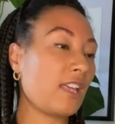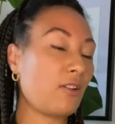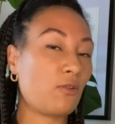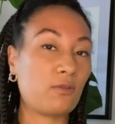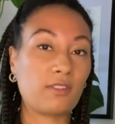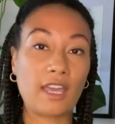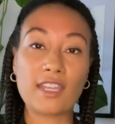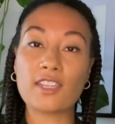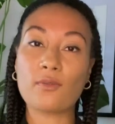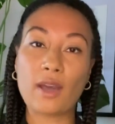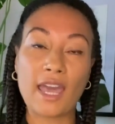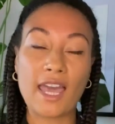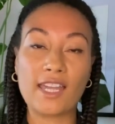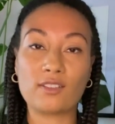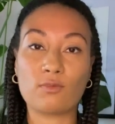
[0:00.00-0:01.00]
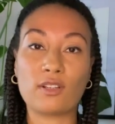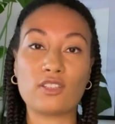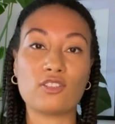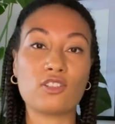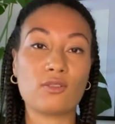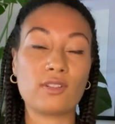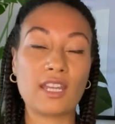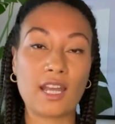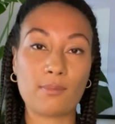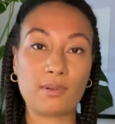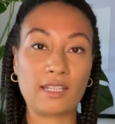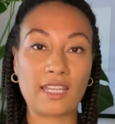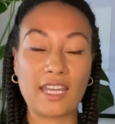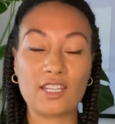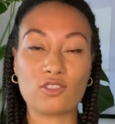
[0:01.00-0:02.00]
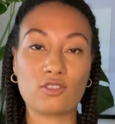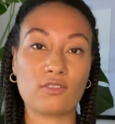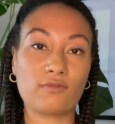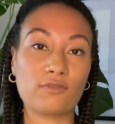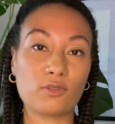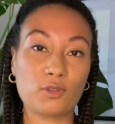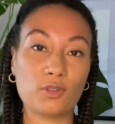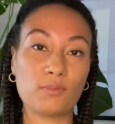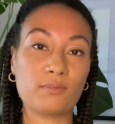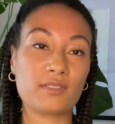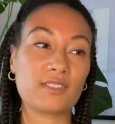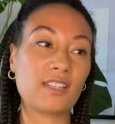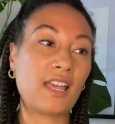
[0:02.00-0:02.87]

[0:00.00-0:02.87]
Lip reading: It will get you ahead when you're doing your application forms,